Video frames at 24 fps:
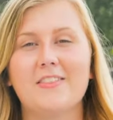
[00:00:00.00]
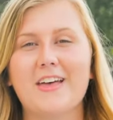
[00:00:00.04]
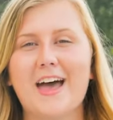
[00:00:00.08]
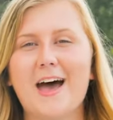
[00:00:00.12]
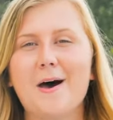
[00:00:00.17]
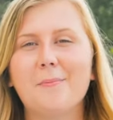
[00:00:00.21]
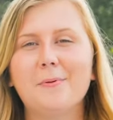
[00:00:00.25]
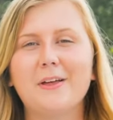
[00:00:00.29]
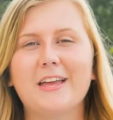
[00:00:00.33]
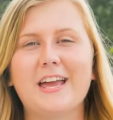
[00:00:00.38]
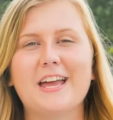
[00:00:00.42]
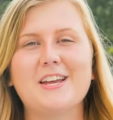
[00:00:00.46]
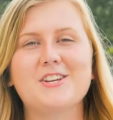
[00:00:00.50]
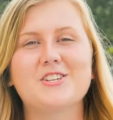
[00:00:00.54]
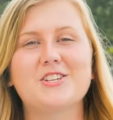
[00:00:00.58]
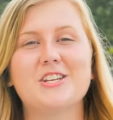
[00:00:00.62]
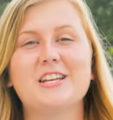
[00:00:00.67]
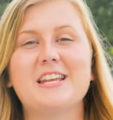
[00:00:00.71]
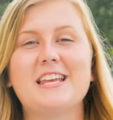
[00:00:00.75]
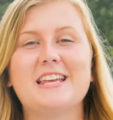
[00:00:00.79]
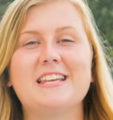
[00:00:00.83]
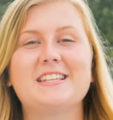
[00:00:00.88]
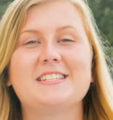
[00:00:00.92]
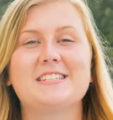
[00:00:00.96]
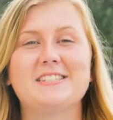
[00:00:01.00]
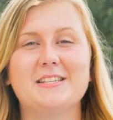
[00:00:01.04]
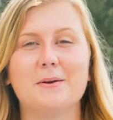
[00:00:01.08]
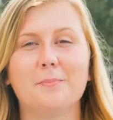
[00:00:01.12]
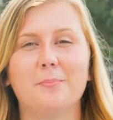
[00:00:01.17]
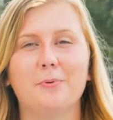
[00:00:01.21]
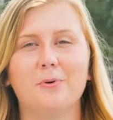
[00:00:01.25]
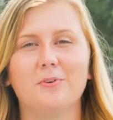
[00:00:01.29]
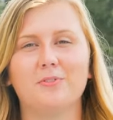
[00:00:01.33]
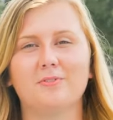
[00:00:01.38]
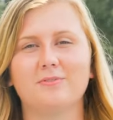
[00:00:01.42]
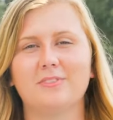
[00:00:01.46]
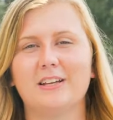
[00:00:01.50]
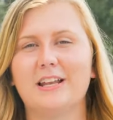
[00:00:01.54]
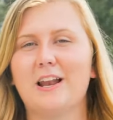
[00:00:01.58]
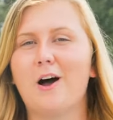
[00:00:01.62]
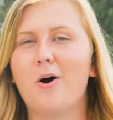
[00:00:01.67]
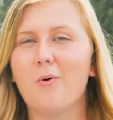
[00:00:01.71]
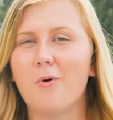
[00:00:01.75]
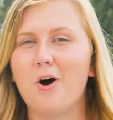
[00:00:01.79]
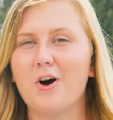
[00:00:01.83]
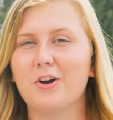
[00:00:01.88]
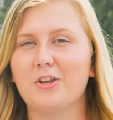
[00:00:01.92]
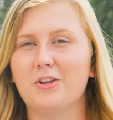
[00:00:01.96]
The application is simple, and
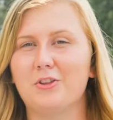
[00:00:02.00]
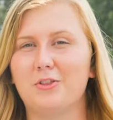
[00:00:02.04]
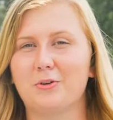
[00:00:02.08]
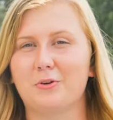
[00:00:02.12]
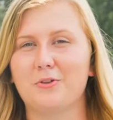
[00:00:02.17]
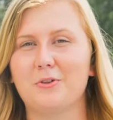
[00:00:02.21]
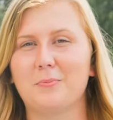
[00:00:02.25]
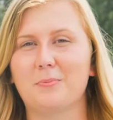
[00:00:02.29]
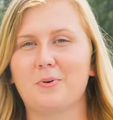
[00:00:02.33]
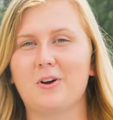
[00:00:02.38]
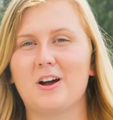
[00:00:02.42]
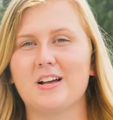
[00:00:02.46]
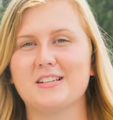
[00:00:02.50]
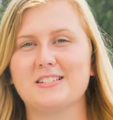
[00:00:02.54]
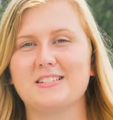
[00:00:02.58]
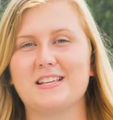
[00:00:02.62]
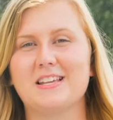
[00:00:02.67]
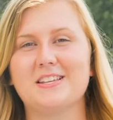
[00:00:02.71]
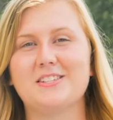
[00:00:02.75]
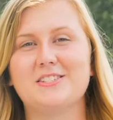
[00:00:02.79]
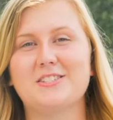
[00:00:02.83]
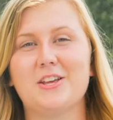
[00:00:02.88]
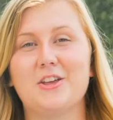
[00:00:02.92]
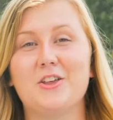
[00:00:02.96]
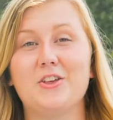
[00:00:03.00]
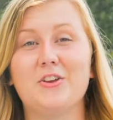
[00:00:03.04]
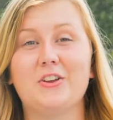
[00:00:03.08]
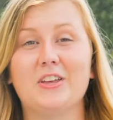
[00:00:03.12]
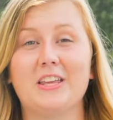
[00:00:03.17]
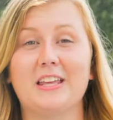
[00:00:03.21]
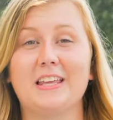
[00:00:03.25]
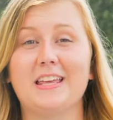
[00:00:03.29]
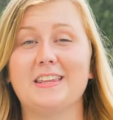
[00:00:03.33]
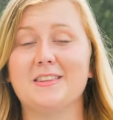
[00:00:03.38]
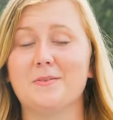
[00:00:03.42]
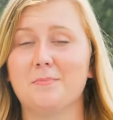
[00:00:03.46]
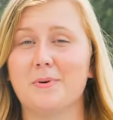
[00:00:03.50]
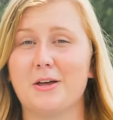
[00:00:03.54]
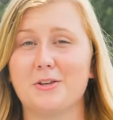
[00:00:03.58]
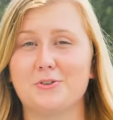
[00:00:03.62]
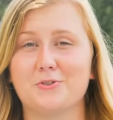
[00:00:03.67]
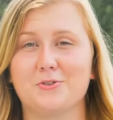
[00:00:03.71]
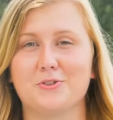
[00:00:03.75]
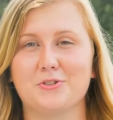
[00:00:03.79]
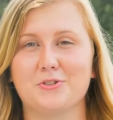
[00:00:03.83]
I'll walk you through the process so you can get the best